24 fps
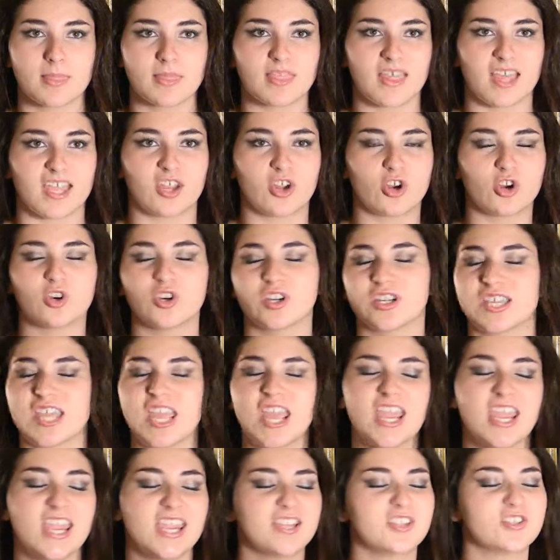like
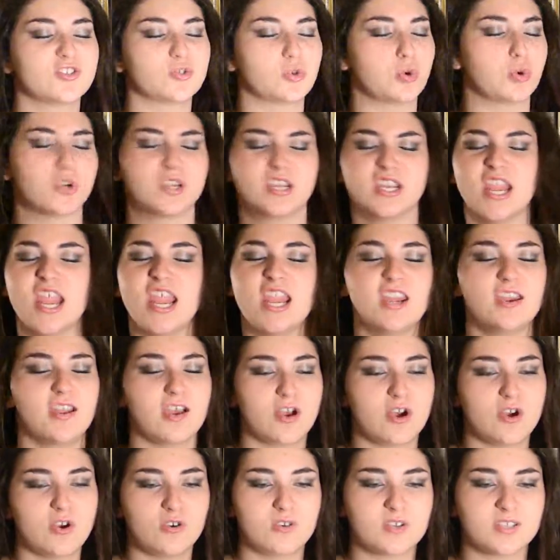hurricanes,
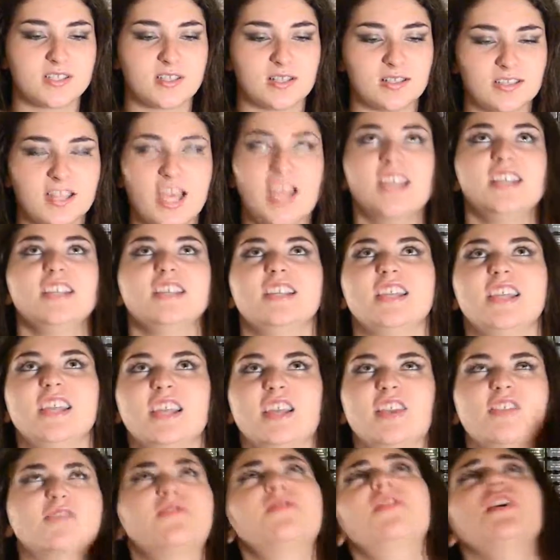tornadoes, lightning,
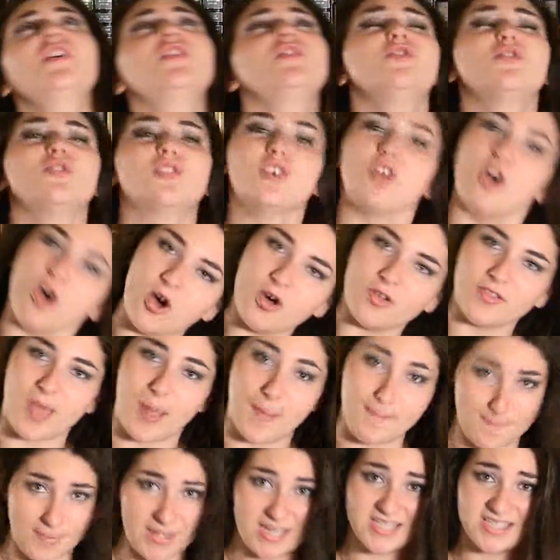and thunder, and all
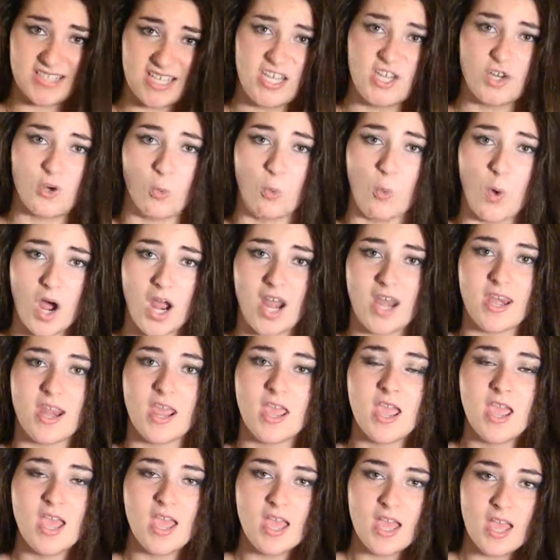that mixed into one.
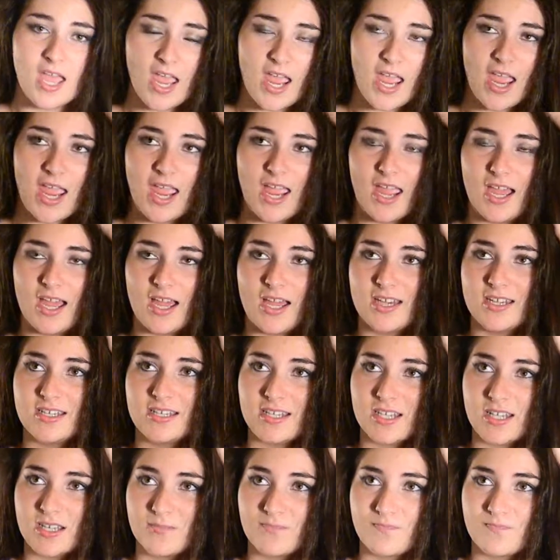
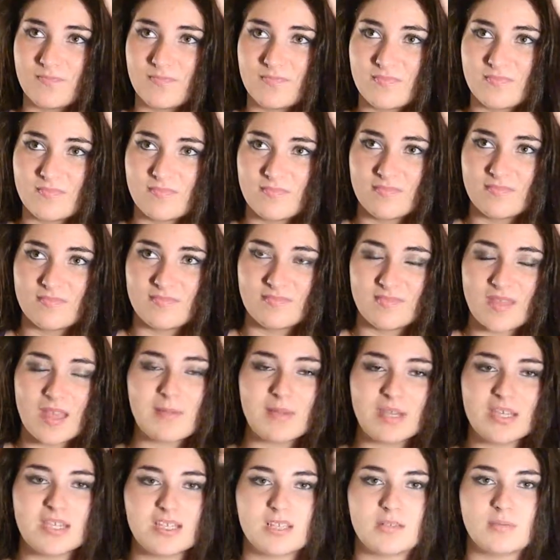And I
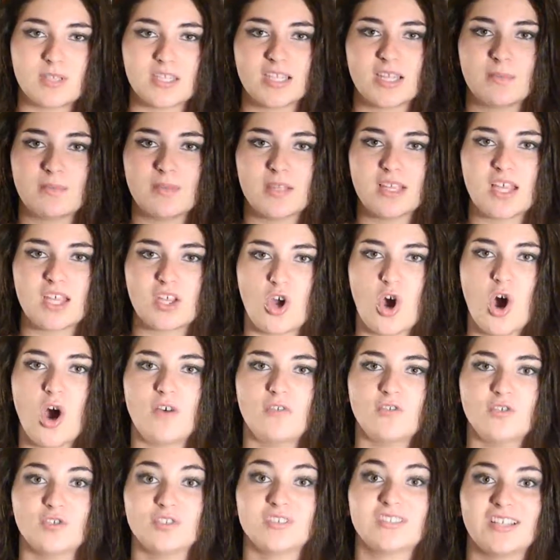mean, come on, that'd be like
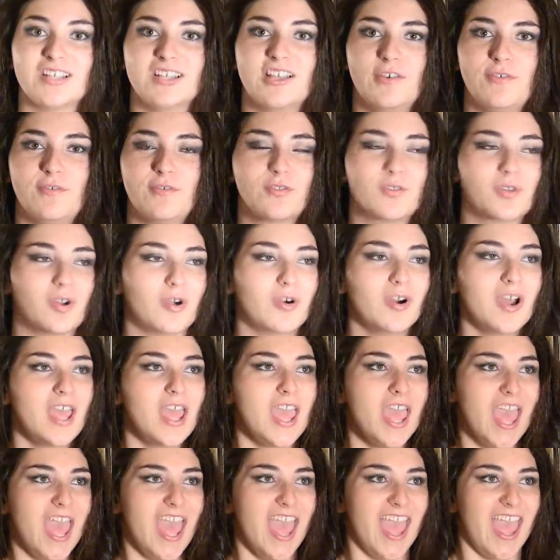awful to live through.
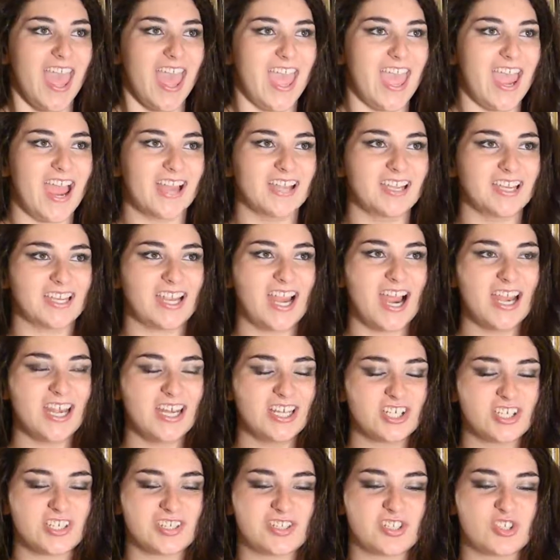And it kind of
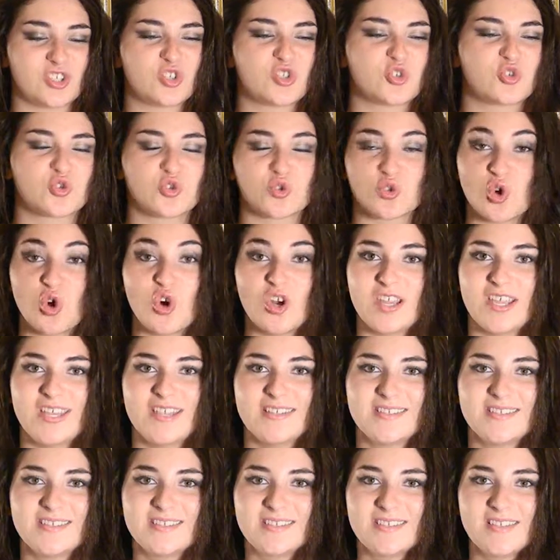just
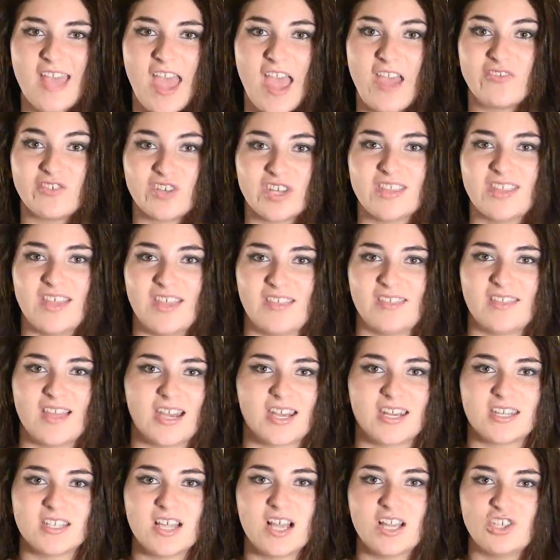destroys everything that
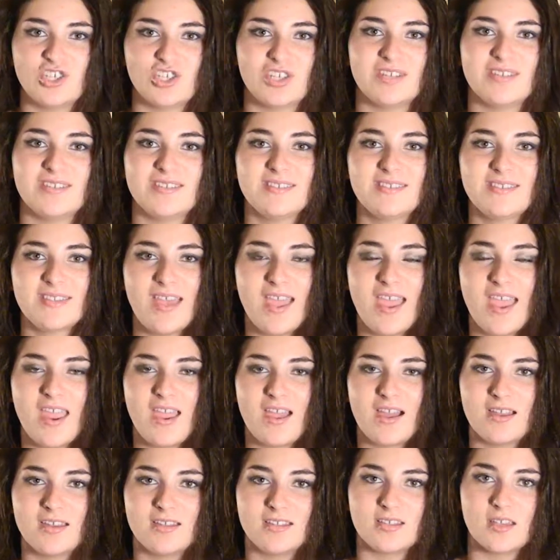it touches,
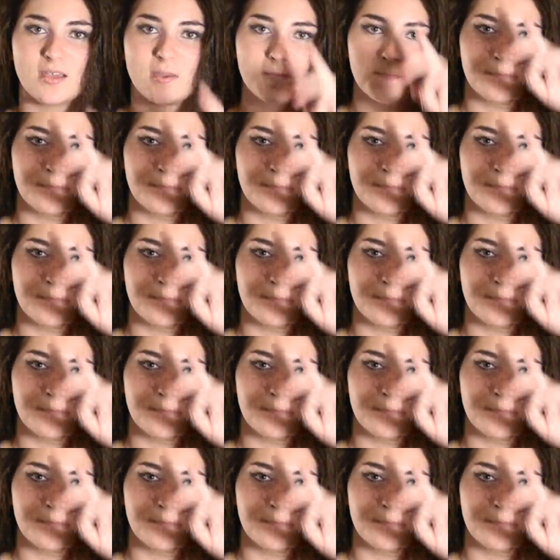and